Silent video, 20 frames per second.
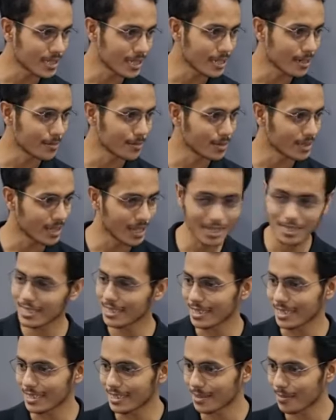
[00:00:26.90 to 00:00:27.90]
setup,
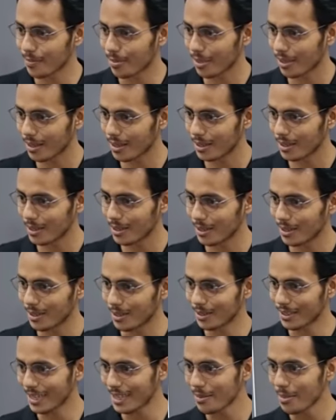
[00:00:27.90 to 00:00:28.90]
isn't it?
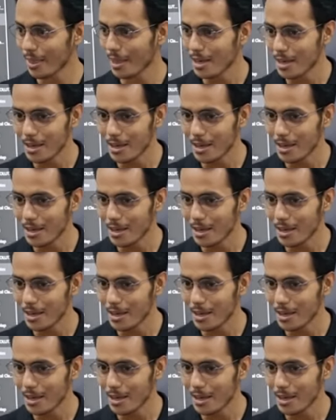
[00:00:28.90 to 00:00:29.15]
Okay,